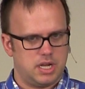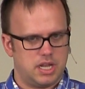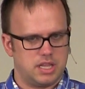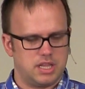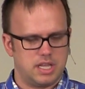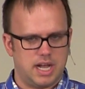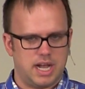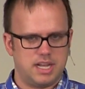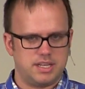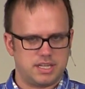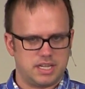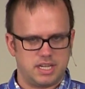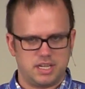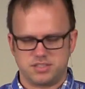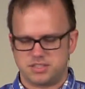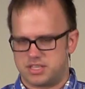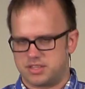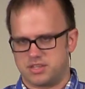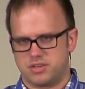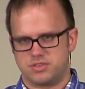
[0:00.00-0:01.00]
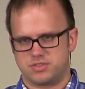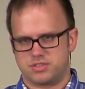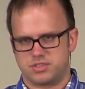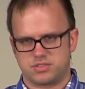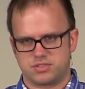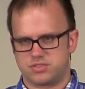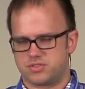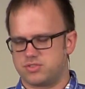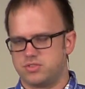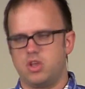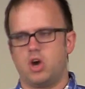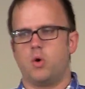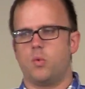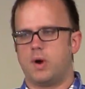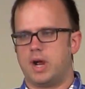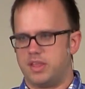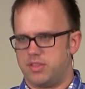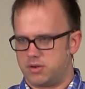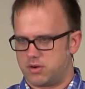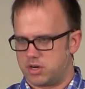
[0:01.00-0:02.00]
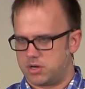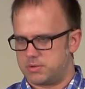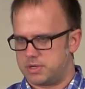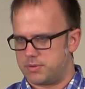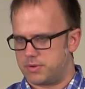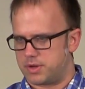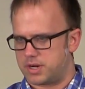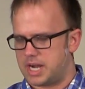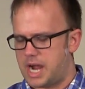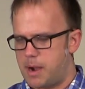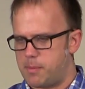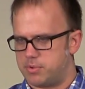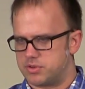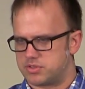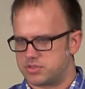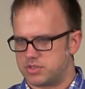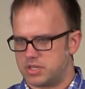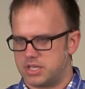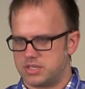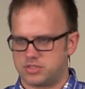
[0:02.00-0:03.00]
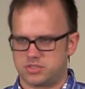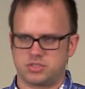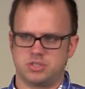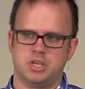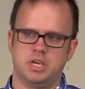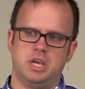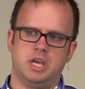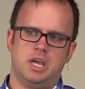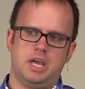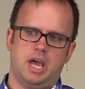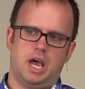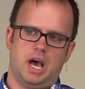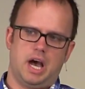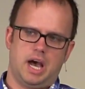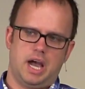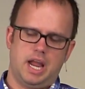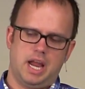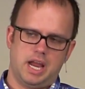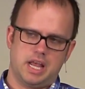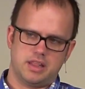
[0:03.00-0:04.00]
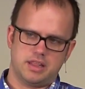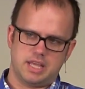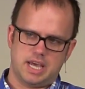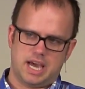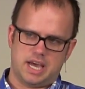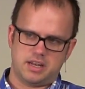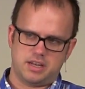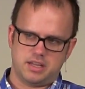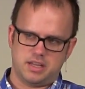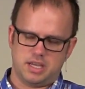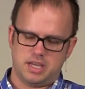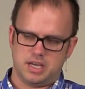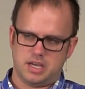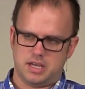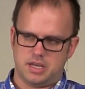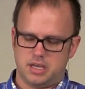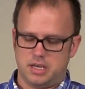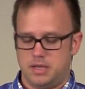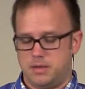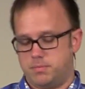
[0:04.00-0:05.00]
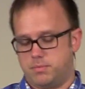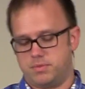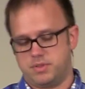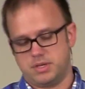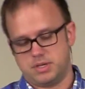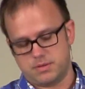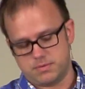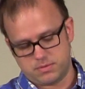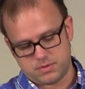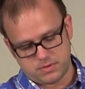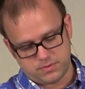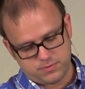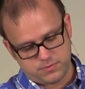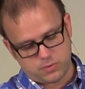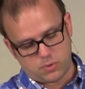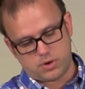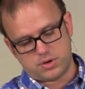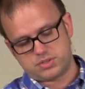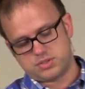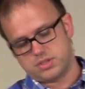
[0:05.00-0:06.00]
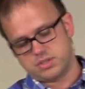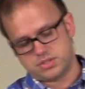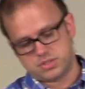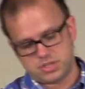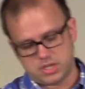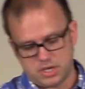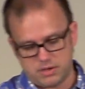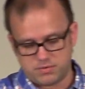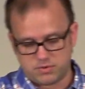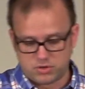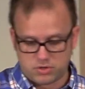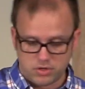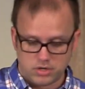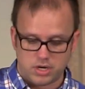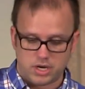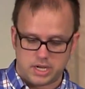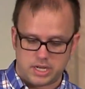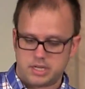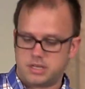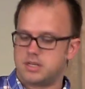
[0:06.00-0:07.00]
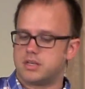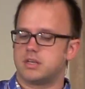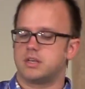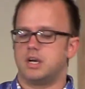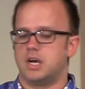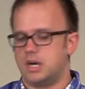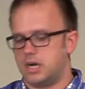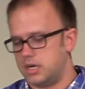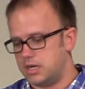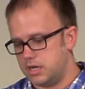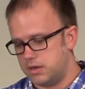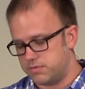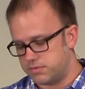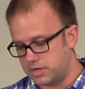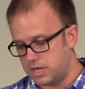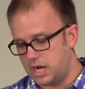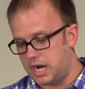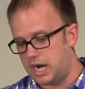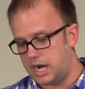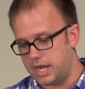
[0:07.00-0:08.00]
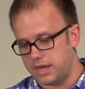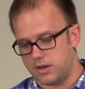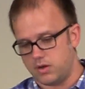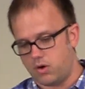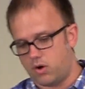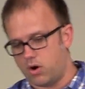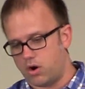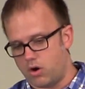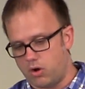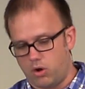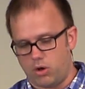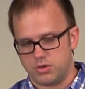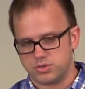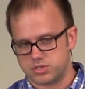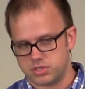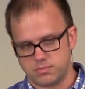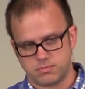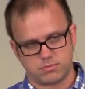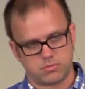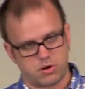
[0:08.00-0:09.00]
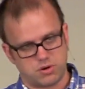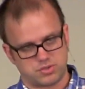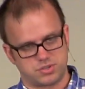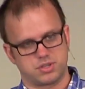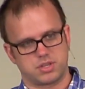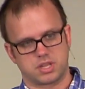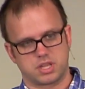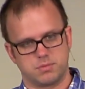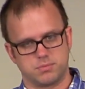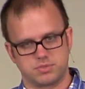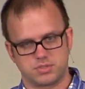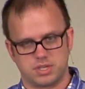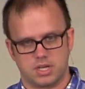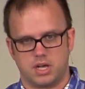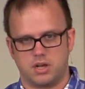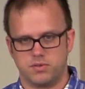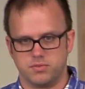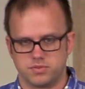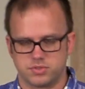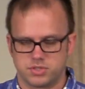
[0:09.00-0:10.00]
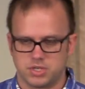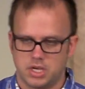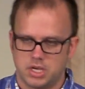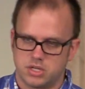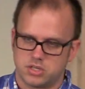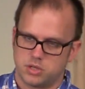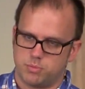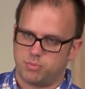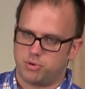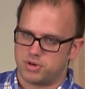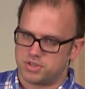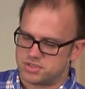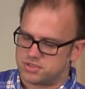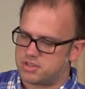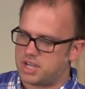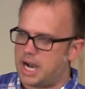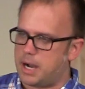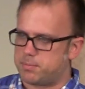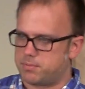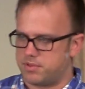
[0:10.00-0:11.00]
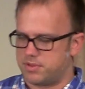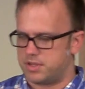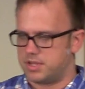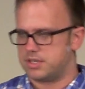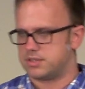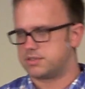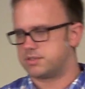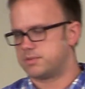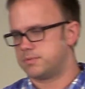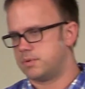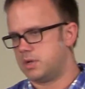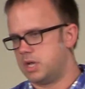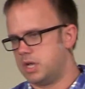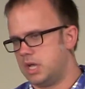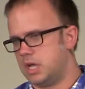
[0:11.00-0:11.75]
And the idea is that there's just no way they're going to be able to accomplish this, and that the forces of good, of God, are also marshaling themselves to put a stop to this.